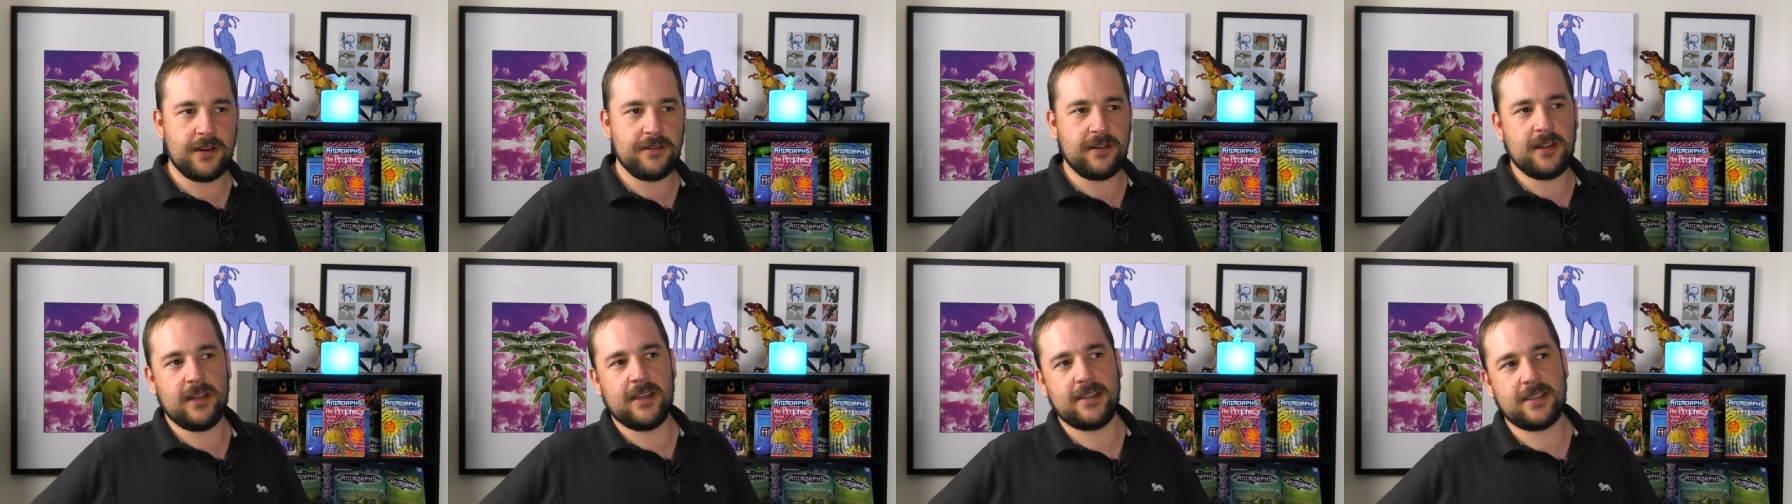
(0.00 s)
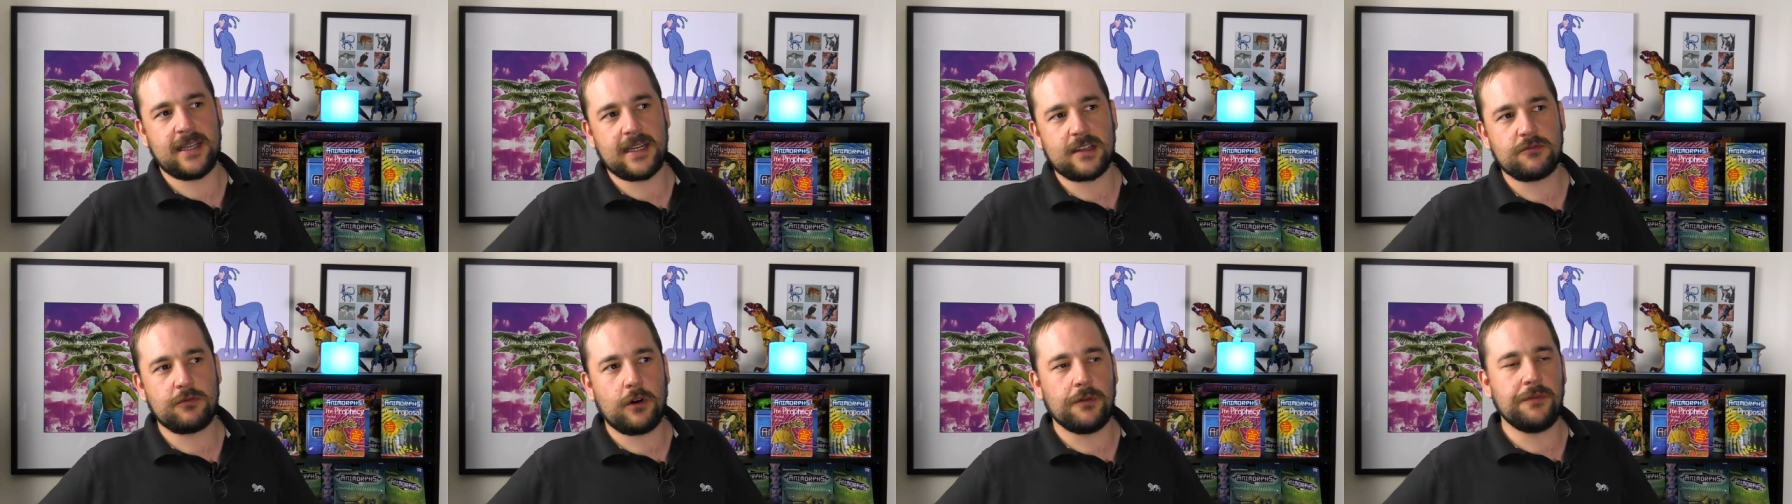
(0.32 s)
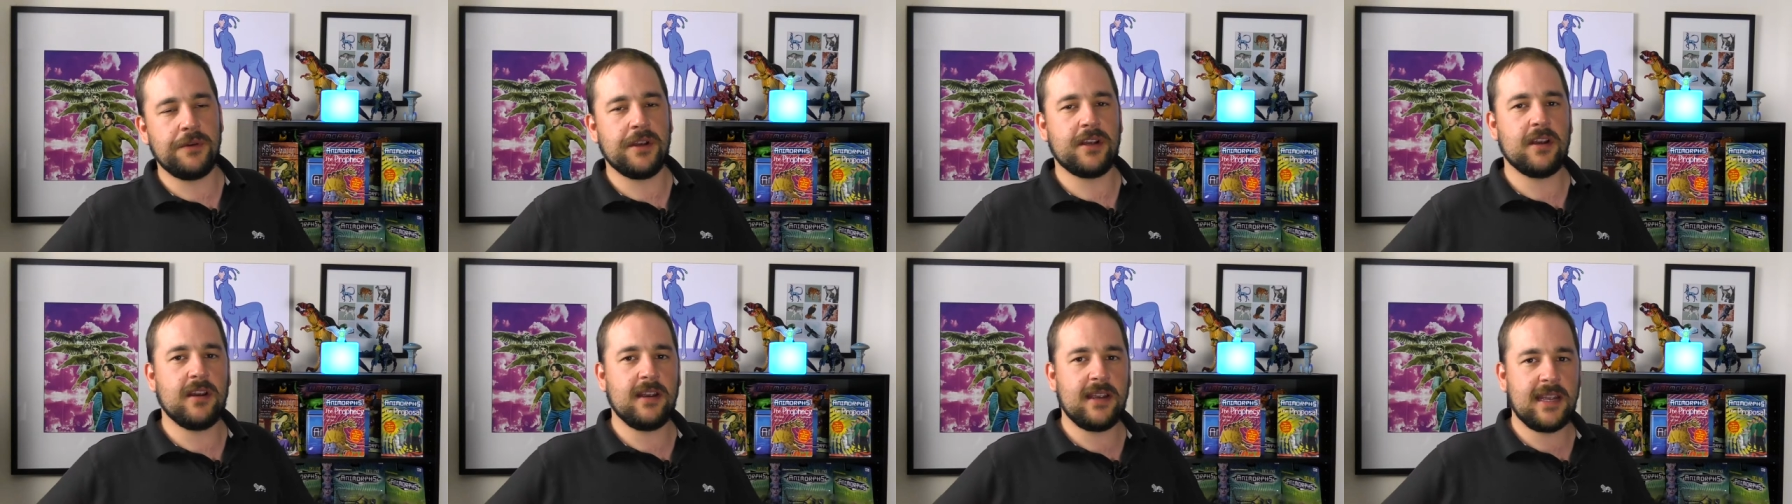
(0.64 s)
At least that's what
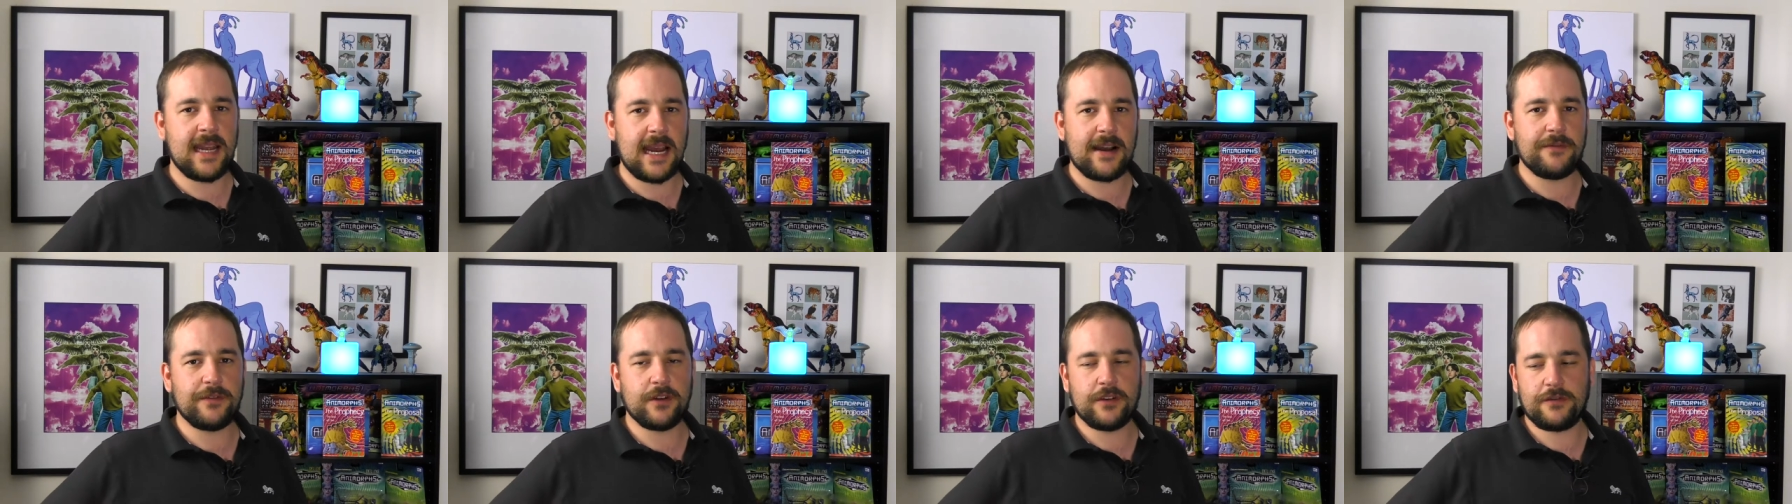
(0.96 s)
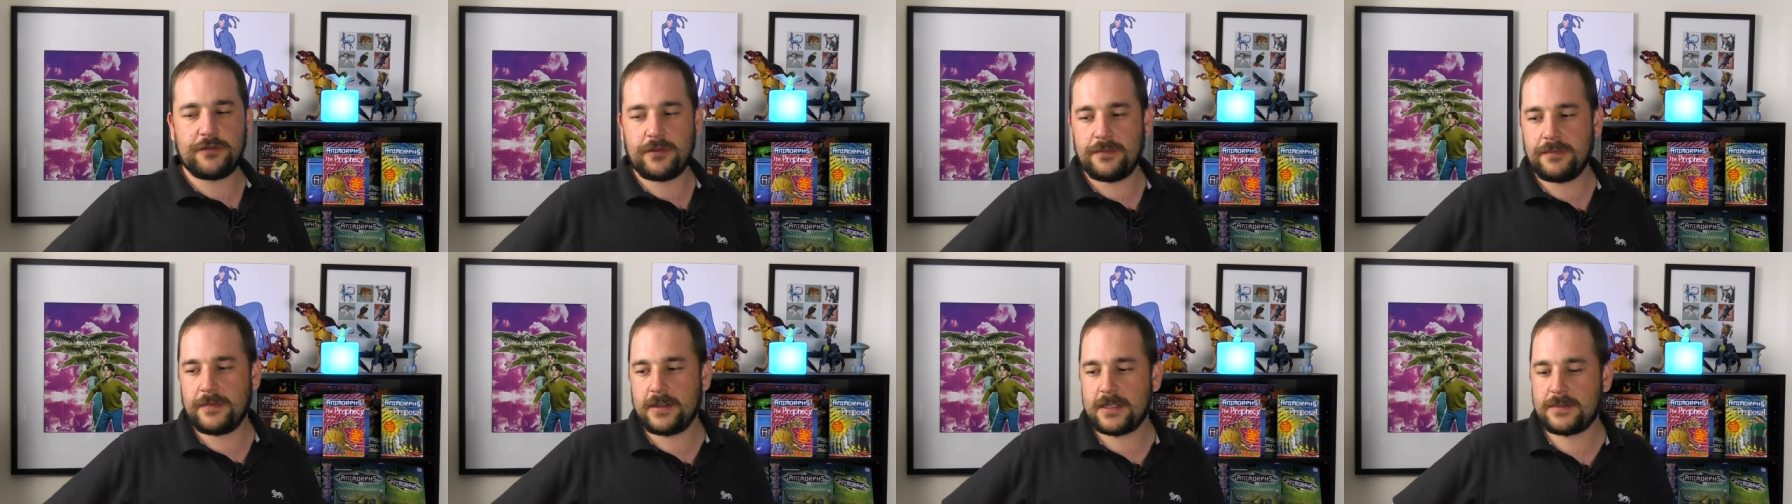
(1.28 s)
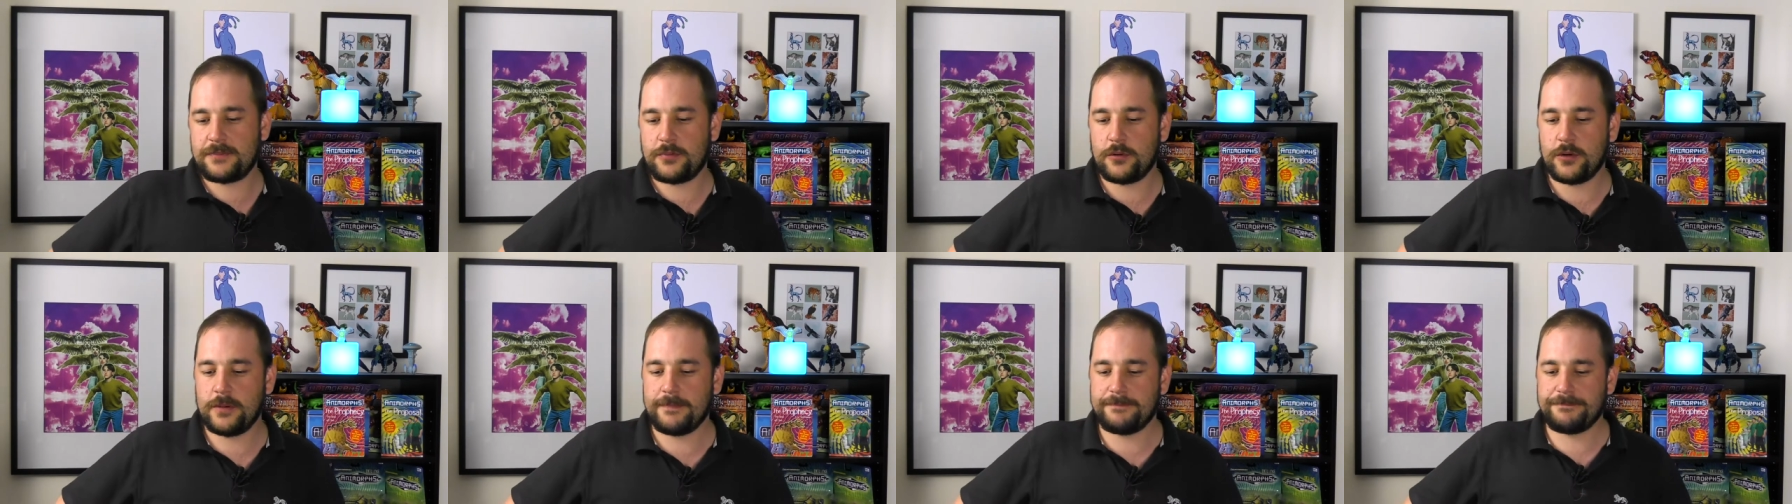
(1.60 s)
we can gather from this
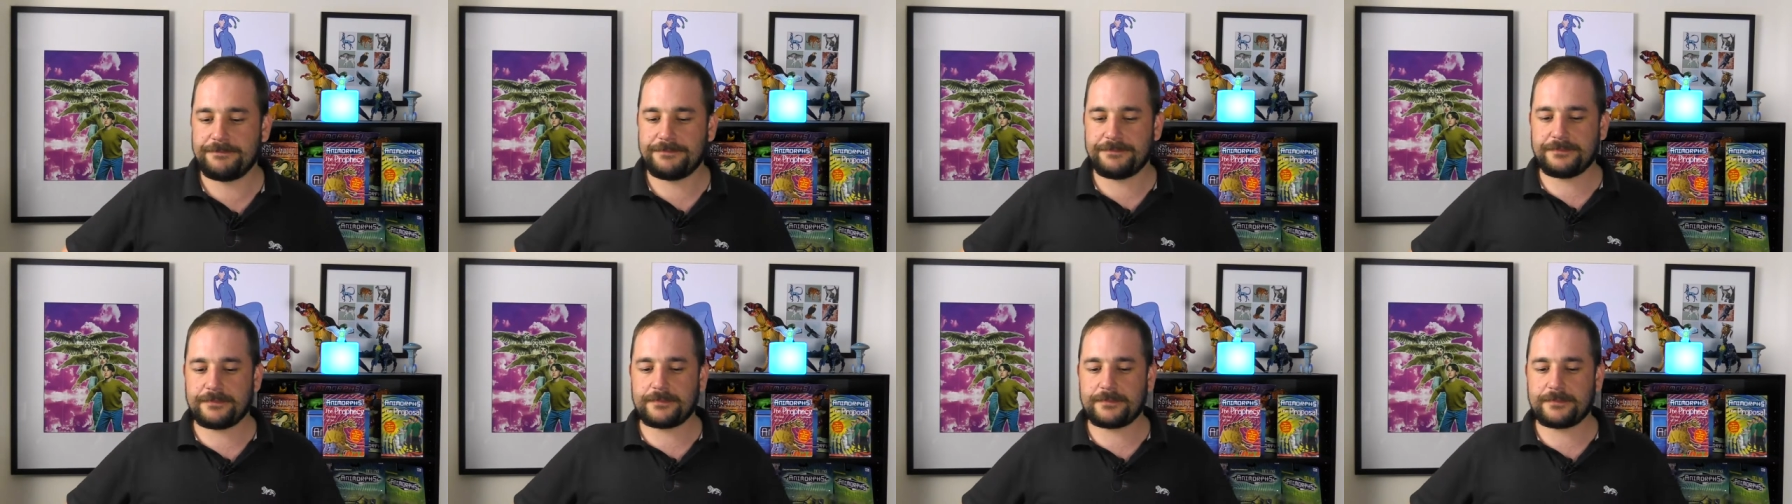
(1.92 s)
point.